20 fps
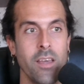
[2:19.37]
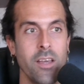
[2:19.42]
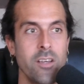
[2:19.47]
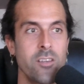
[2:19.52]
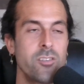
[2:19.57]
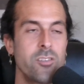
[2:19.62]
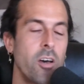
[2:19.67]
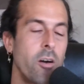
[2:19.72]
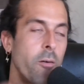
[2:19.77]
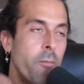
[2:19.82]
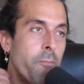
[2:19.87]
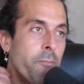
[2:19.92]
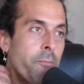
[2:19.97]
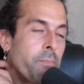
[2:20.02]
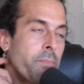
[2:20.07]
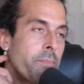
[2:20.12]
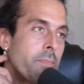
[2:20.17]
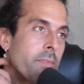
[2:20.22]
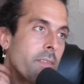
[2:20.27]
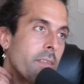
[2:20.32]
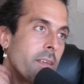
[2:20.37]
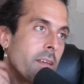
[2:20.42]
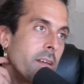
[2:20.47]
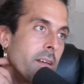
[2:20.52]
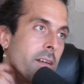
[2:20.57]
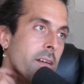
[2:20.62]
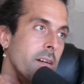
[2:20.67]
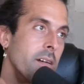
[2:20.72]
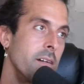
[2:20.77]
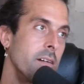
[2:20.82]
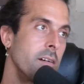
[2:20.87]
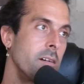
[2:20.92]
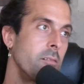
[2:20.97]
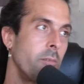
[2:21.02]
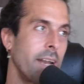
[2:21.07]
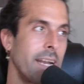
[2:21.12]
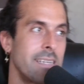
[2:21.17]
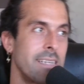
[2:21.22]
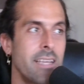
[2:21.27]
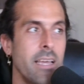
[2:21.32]
So
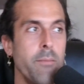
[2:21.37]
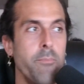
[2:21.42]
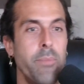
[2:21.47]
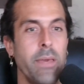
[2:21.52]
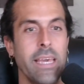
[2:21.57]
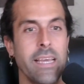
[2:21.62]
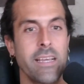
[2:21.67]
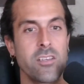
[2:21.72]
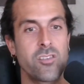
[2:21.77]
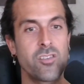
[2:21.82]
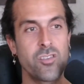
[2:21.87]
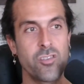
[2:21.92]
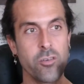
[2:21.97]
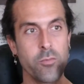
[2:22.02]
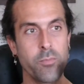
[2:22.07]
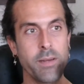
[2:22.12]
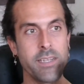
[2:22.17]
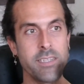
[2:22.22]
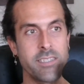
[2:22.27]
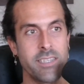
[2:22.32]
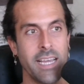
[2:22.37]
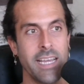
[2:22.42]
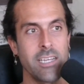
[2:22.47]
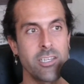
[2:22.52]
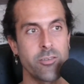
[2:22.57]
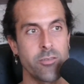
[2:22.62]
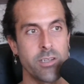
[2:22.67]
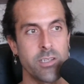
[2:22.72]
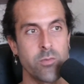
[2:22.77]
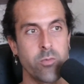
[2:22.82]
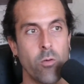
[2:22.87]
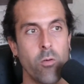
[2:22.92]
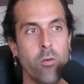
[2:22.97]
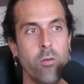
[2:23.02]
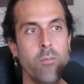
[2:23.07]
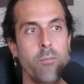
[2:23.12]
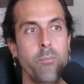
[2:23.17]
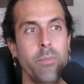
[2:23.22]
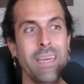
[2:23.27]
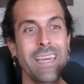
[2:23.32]
when I say being stupid is dangerous,
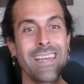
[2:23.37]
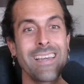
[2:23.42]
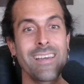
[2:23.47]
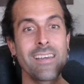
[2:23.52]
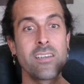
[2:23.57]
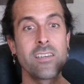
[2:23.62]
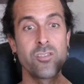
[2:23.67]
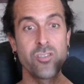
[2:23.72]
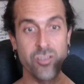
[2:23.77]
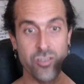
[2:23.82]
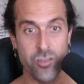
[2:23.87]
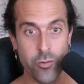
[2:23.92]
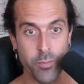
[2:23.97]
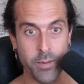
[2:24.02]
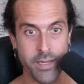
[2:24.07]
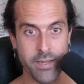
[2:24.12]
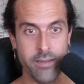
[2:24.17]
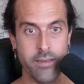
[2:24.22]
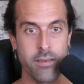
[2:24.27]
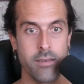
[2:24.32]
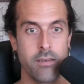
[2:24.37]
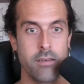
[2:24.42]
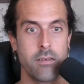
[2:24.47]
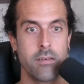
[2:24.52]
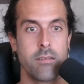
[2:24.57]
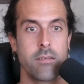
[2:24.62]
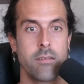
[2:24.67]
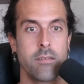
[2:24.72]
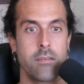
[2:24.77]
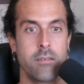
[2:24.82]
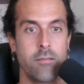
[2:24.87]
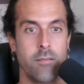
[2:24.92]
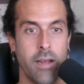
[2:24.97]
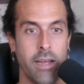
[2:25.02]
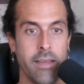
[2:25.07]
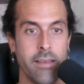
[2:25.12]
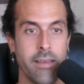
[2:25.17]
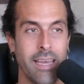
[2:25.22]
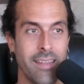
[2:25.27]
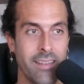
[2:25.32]
well, being stupid,
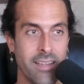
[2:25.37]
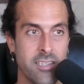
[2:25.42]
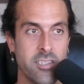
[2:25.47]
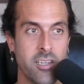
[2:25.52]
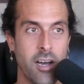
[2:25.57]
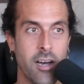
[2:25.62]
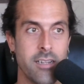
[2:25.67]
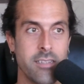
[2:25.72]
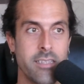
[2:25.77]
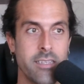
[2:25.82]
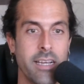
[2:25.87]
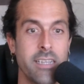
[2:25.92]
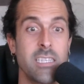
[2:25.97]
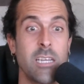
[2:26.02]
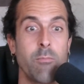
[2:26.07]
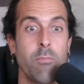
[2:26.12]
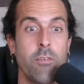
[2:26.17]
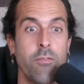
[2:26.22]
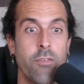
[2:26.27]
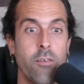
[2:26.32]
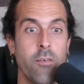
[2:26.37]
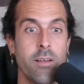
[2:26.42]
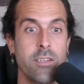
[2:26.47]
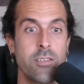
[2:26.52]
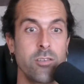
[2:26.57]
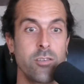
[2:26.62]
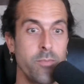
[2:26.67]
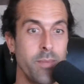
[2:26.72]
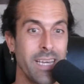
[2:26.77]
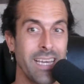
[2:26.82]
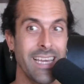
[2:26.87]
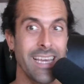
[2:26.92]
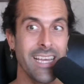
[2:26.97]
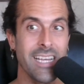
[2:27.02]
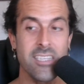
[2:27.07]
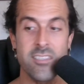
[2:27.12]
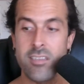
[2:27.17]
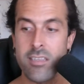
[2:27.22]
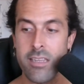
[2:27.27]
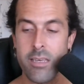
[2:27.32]
right? In this context, I'm referring to being
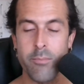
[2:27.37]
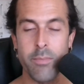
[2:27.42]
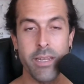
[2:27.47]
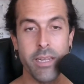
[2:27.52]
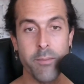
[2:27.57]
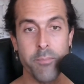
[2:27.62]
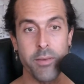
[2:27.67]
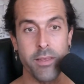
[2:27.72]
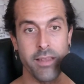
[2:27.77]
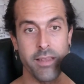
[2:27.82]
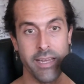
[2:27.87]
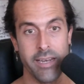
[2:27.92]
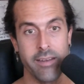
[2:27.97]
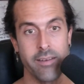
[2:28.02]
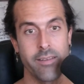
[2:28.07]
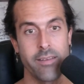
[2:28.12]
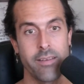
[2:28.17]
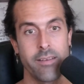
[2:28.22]
easily manipulated.